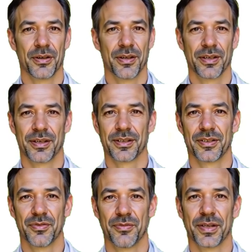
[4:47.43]
showed
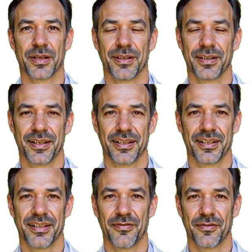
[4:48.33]
that patients
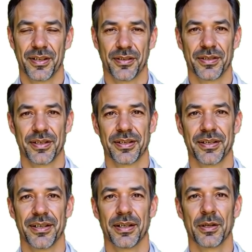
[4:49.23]
aged 50 to
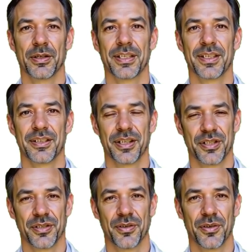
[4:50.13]
70 who
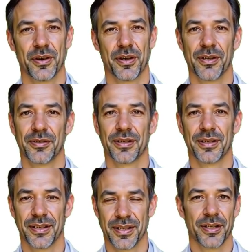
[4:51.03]
consumed
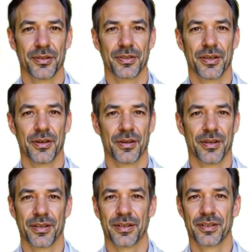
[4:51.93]
250
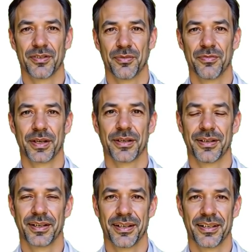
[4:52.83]
milliliters of fresh
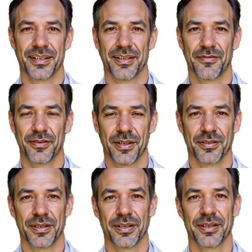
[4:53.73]
hibiscus
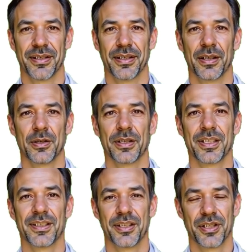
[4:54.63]
infusion daily
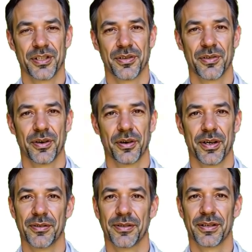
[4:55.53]
experienced
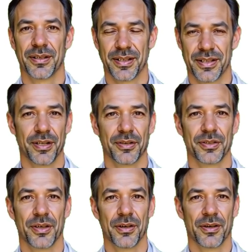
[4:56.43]
notable reductions in
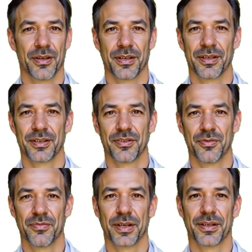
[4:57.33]
both
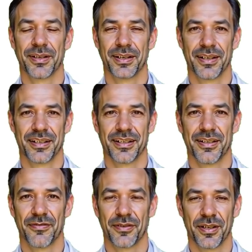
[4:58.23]
systolic and
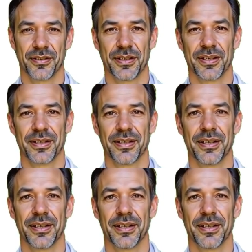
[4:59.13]
diastolic pressure